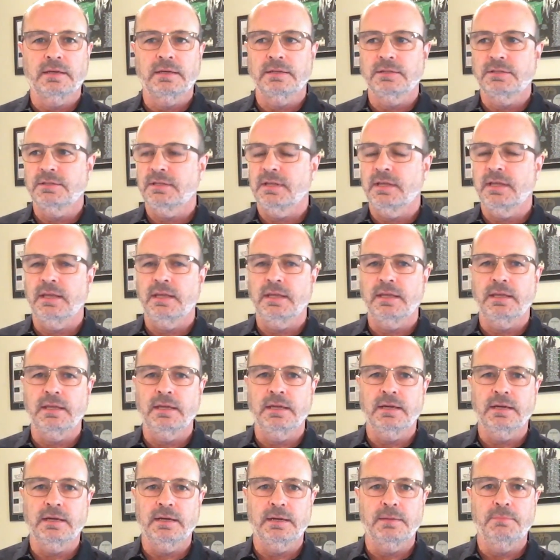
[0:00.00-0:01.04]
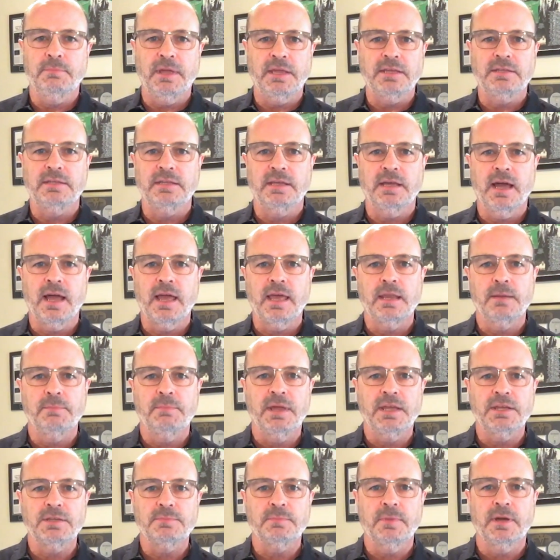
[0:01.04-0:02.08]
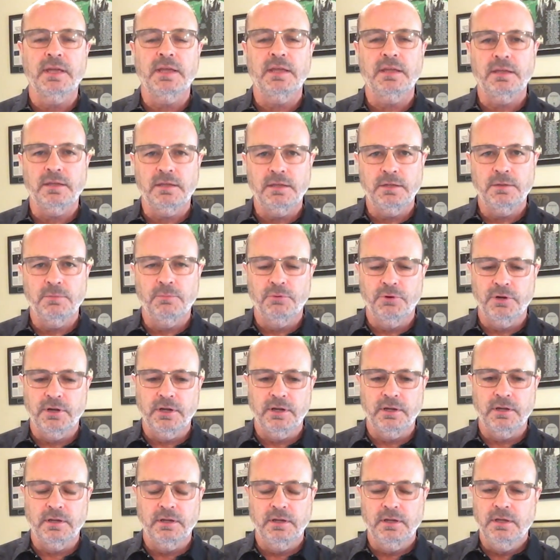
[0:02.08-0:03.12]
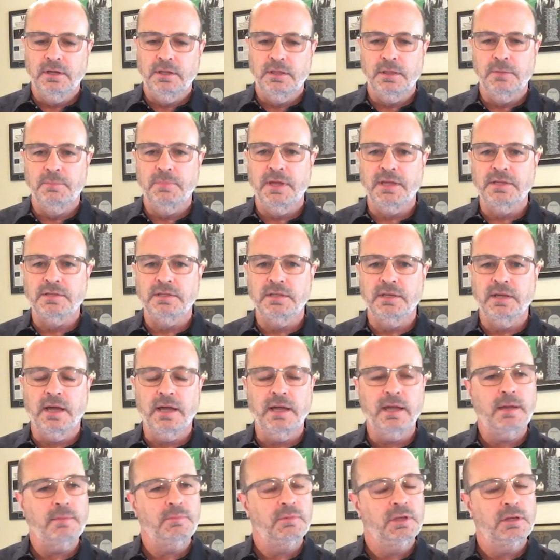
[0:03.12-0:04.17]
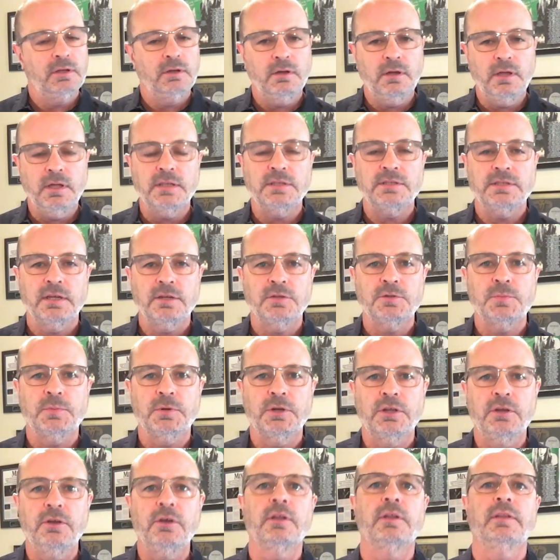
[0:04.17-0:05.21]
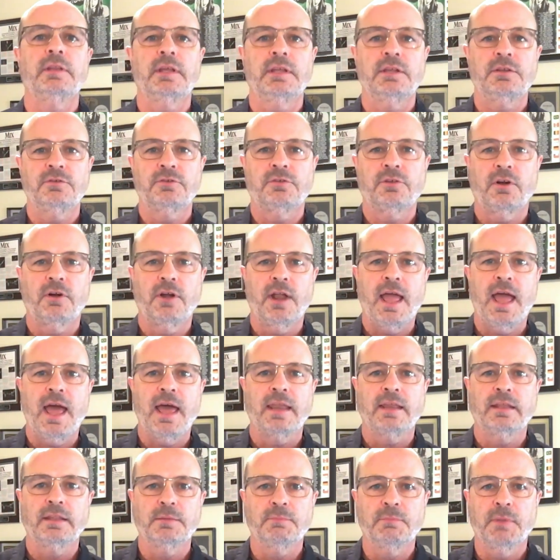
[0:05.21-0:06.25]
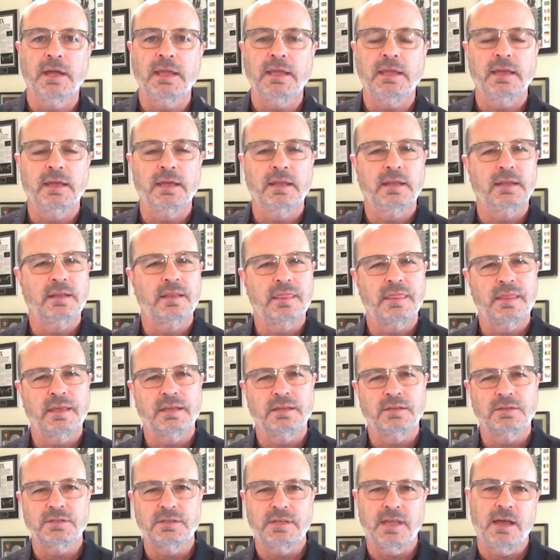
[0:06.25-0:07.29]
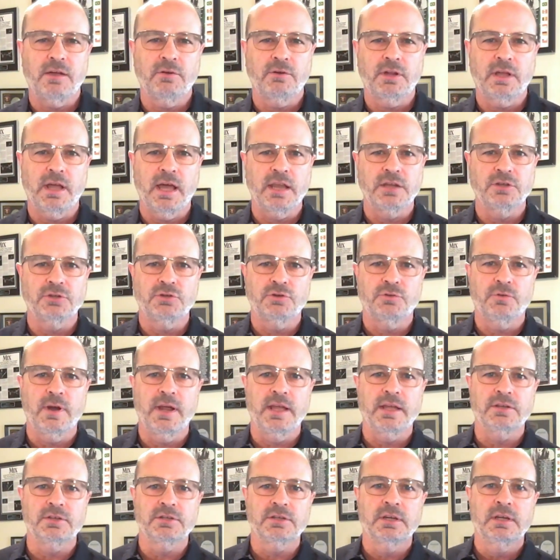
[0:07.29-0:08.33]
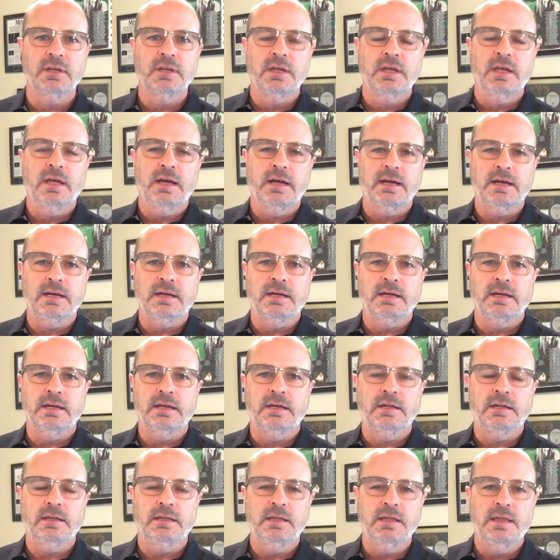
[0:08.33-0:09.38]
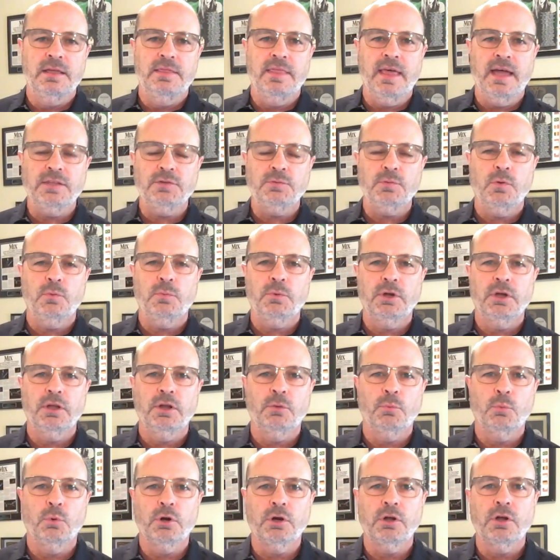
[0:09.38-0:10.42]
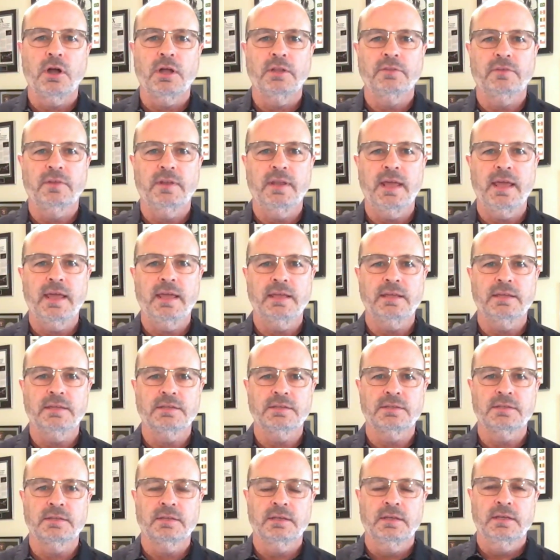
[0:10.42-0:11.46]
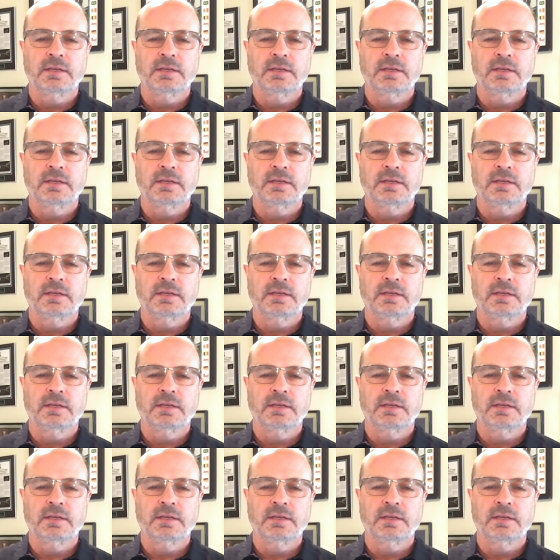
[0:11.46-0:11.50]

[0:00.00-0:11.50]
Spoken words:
say, a bass DI and a bass mic. You bring the bass DI up and you go, it sounds pretty good. And then you start adding the mic in and things sound kind of strange. That's what we're going to work on today is